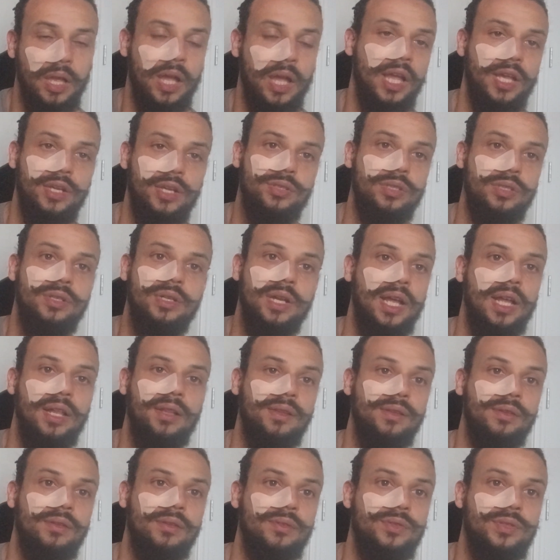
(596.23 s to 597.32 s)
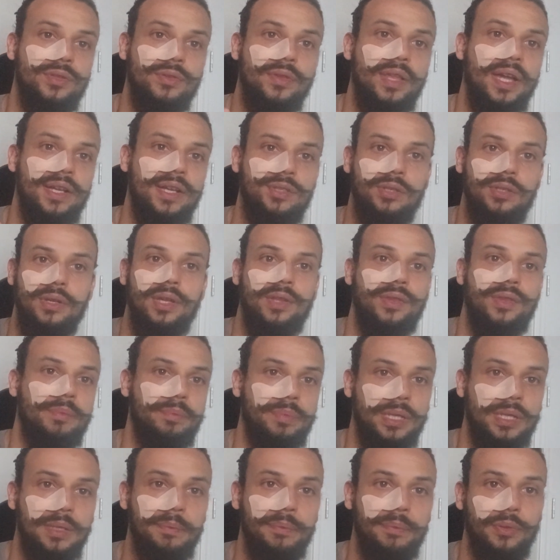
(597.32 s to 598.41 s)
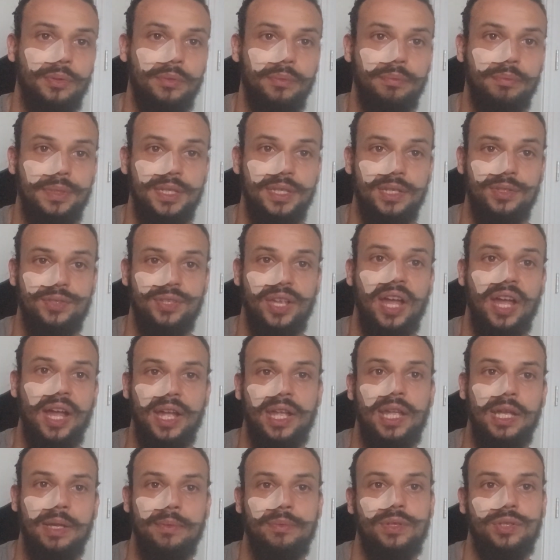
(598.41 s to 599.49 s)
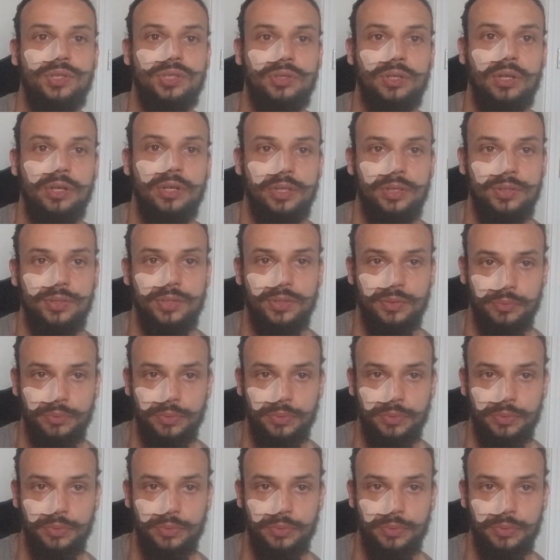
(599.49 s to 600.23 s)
I should not do that to other people because I am the strongest in